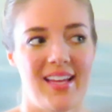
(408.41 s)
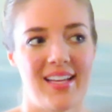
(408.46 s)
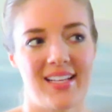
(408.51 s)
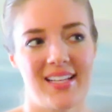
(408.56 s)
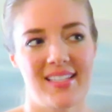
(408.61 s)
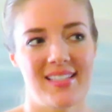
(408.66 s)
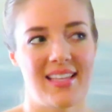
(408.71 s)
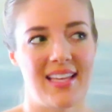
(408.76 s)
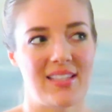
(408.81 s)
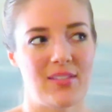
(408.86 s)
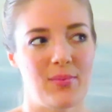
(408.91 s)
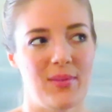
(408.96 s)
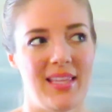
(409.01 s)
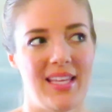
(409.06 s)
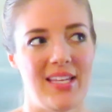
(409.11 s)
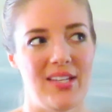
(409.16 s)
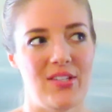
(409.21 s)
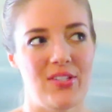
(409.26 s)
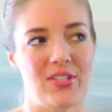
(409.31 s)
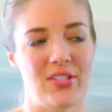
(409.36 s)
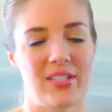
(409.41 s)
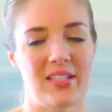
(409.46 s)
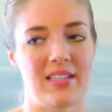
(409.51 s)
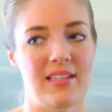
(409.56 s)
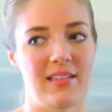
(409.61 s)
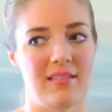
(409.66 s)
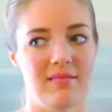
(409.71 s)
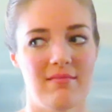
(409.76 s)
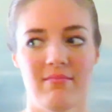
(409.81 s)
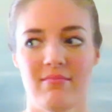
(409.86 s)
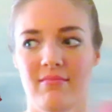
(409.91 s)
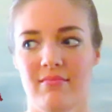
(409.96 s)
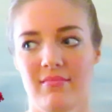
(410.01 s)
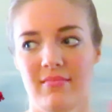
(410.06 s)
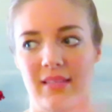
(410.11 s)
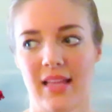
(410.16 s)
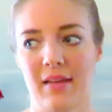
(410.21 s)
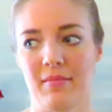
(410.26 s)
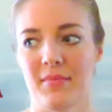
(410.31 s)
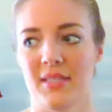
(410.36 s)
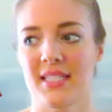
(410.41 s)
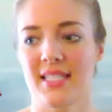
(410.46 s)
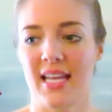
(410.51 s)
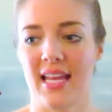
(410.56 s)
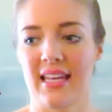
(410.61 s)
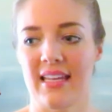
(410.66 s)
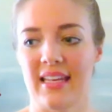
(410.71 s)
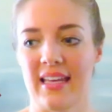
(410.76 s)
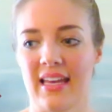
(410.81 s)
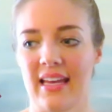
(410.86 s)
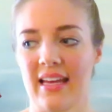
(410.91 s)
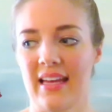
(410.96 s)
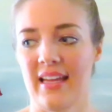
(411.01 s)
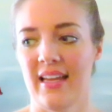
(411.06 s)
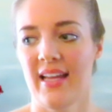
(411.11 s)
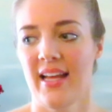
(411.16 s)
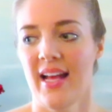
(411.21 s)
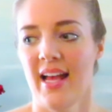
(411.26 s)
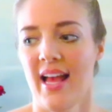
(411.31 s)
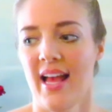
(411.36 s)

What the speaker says: because that's when they usually let me take it.